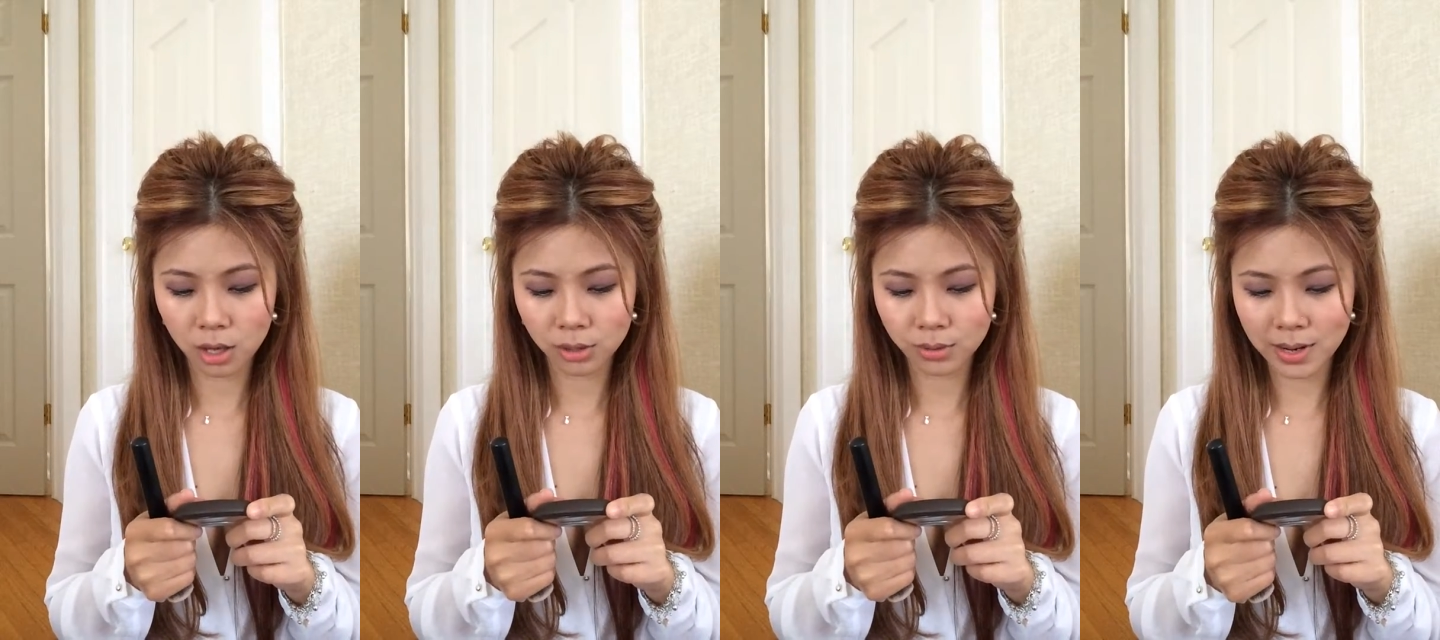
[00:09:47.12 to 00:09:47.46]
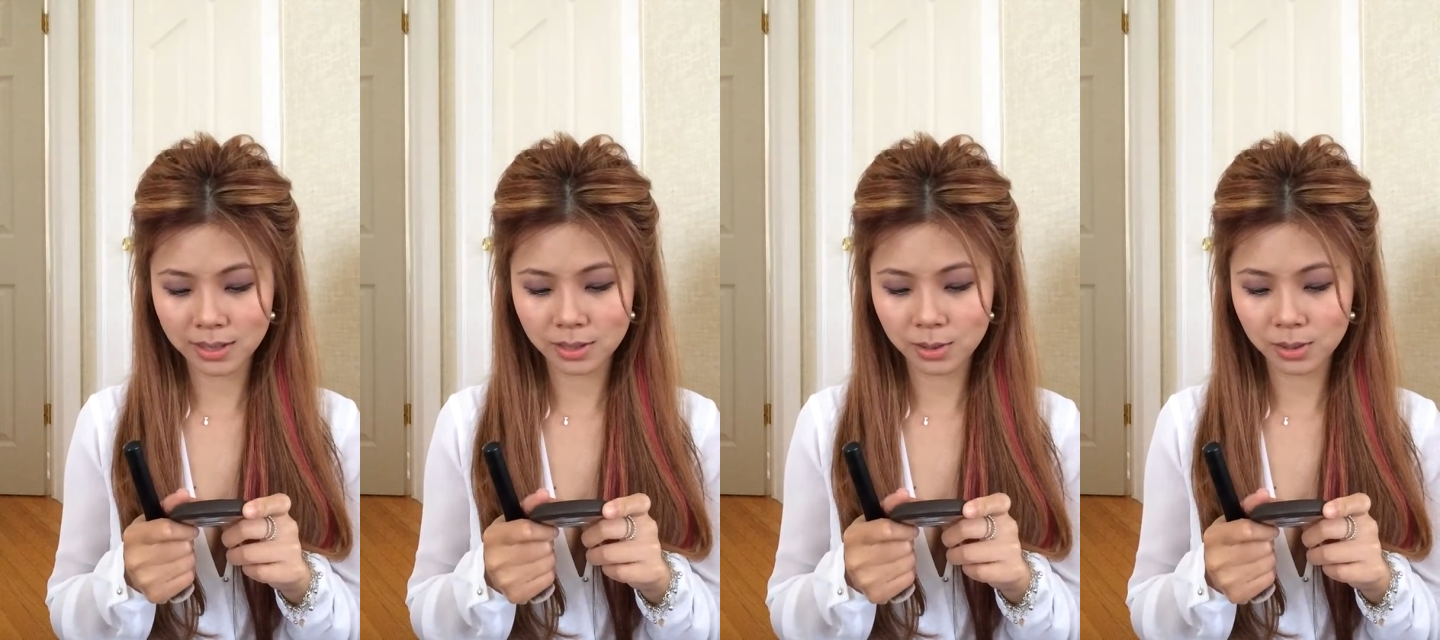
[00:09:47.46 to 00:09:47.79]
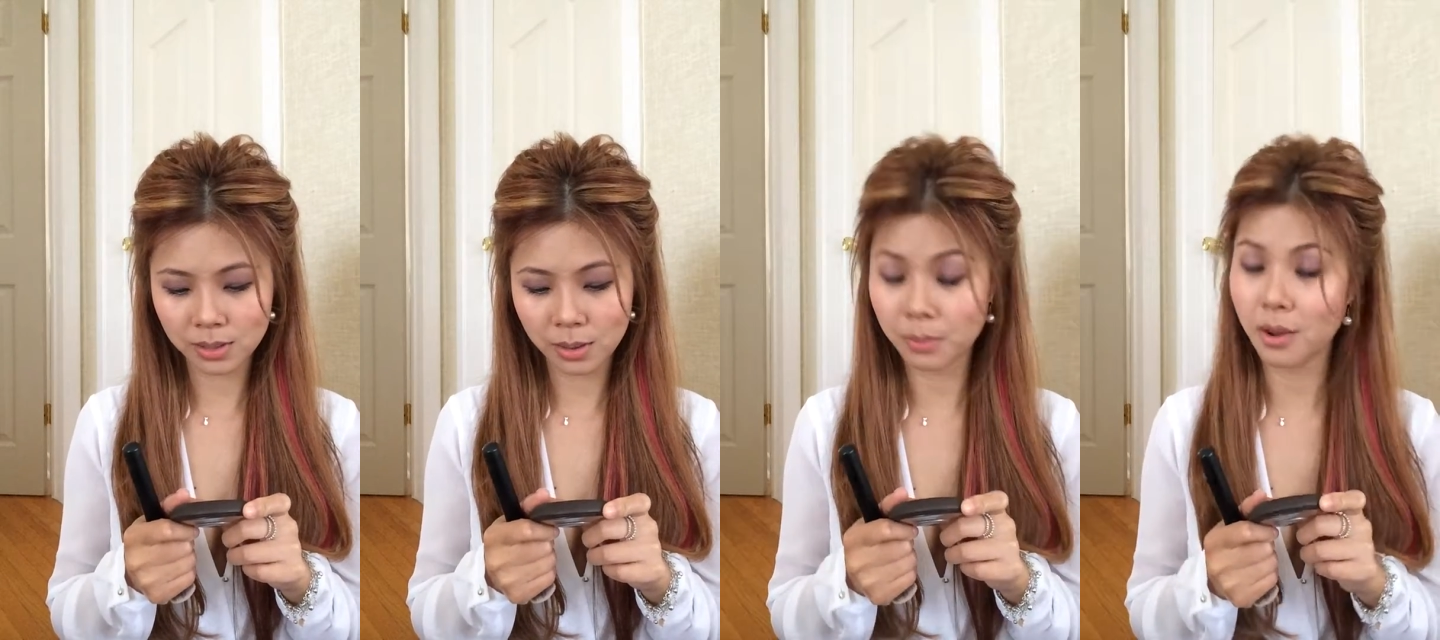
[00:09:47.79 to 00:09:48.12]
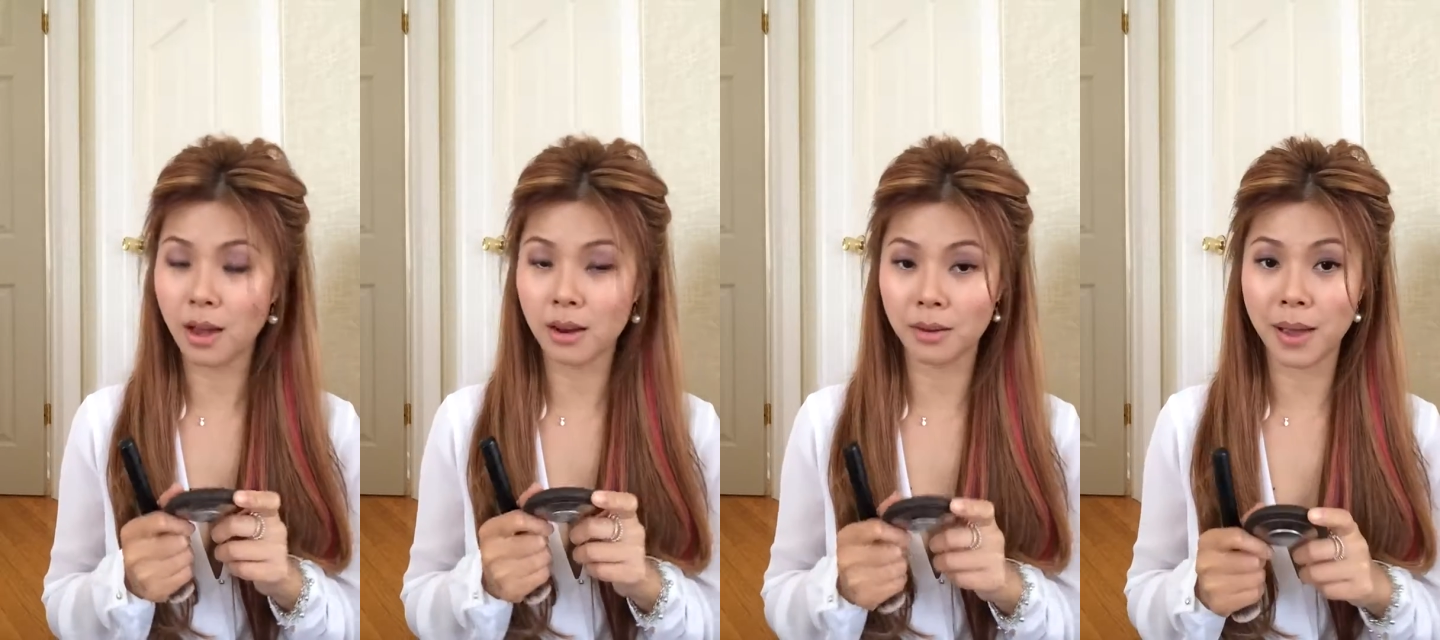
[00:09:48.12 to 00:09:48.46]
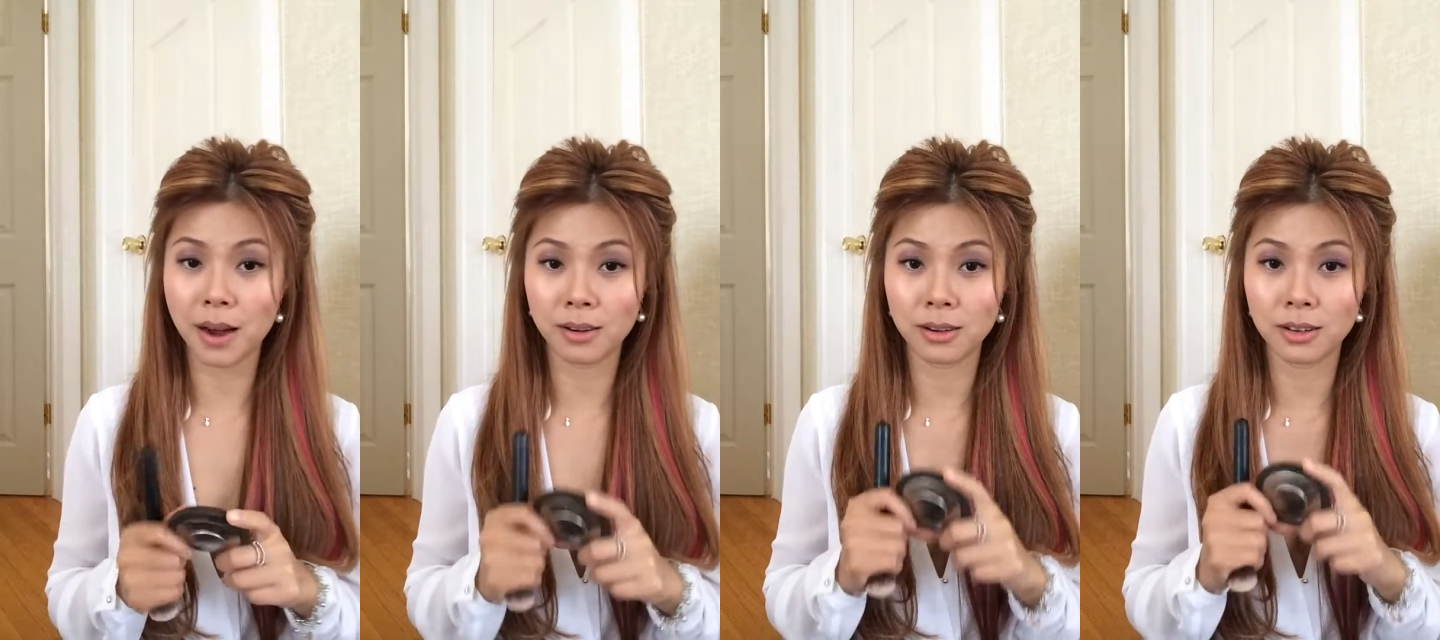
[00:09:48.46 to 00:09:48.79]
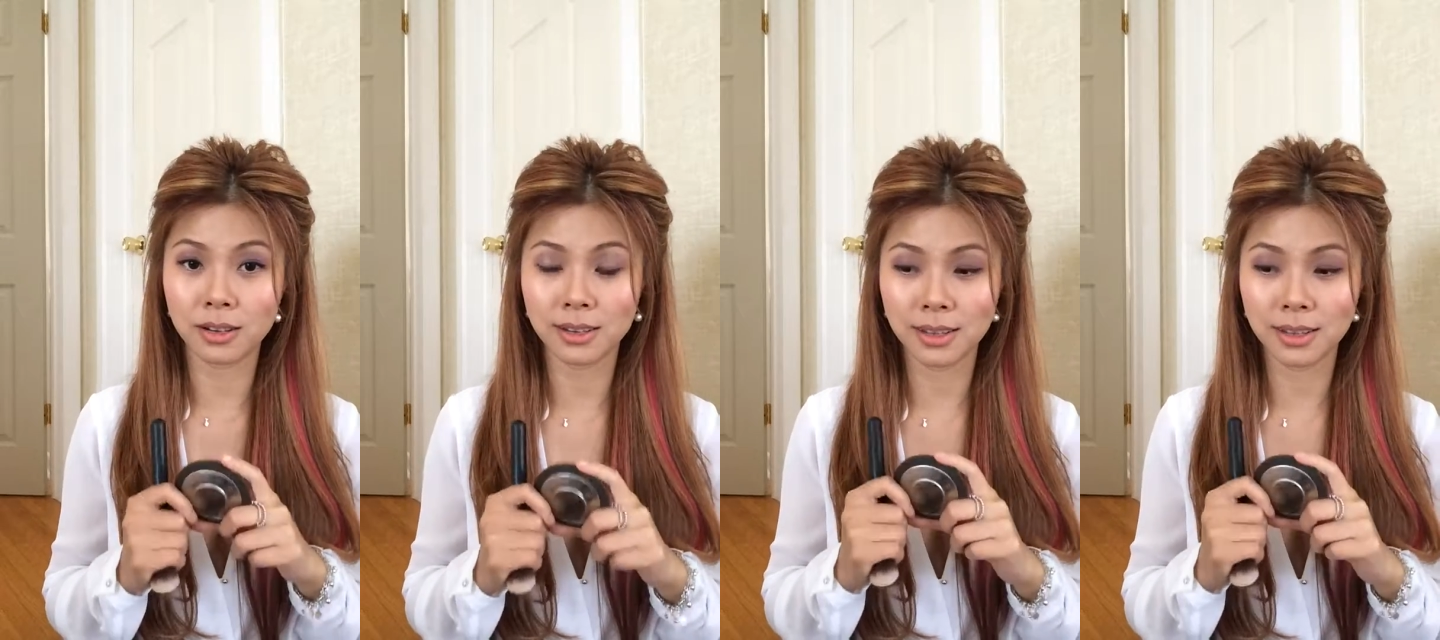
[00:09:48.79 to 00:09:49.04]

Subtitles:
Translucent Blotting Powder